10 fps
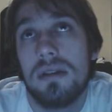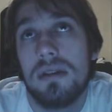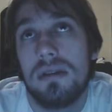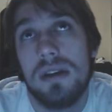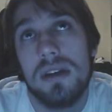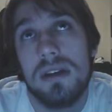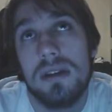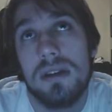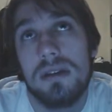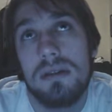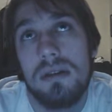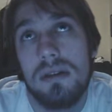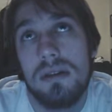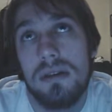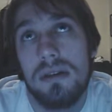the
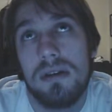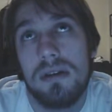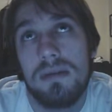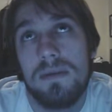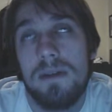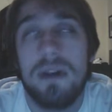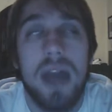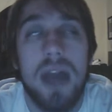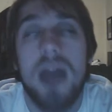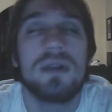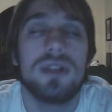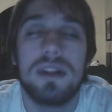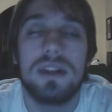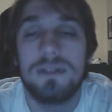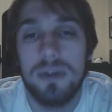the very
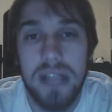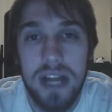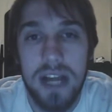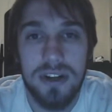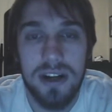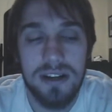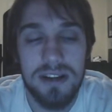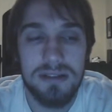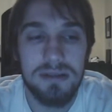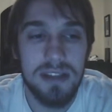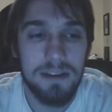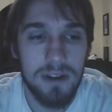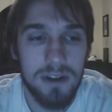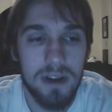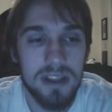energy of creation, and it's
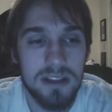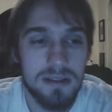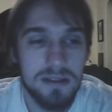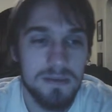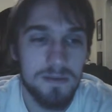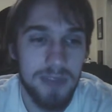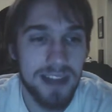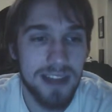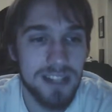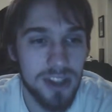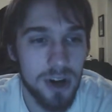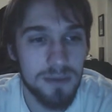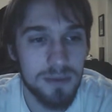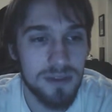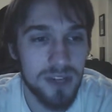given all these fancy terms